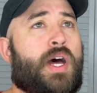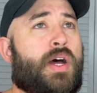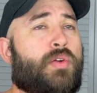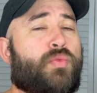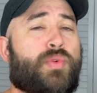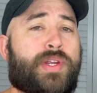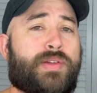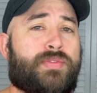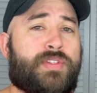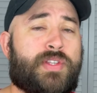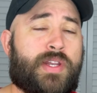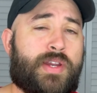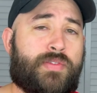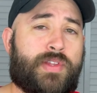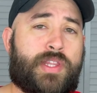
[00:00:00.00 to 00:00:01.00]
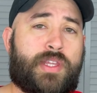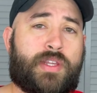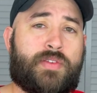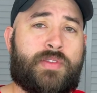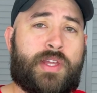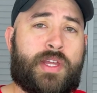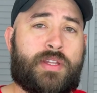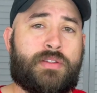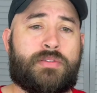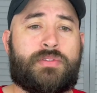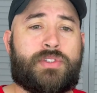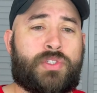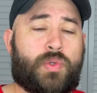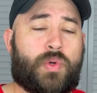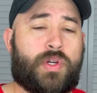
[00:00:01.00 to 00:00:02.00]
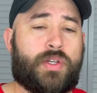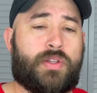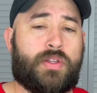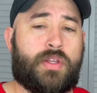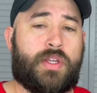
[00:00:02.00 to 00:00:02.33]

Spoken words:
rifts and everything of that sort,